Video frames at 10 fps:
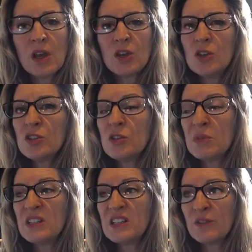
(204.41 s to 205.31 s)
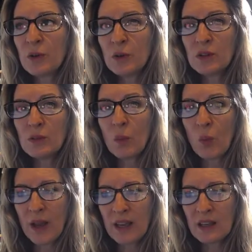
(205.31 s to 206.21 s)
use them in different
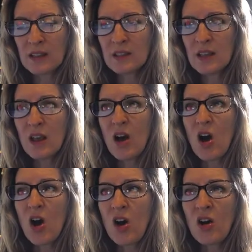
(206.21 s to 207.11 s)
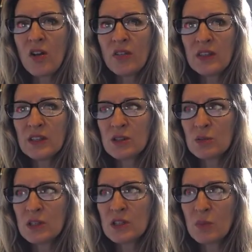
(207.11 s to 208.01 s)
ways on these
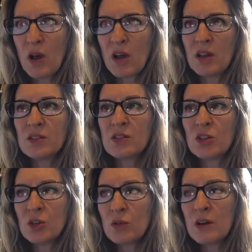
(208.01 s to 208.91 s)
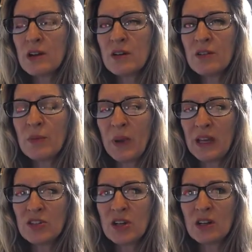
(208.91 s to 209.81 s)
three spots, the URL, the
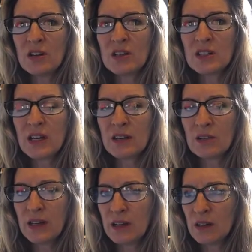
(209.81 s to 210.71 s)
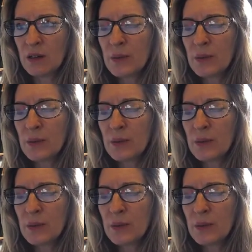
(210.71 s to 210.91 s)
page header, and the title header.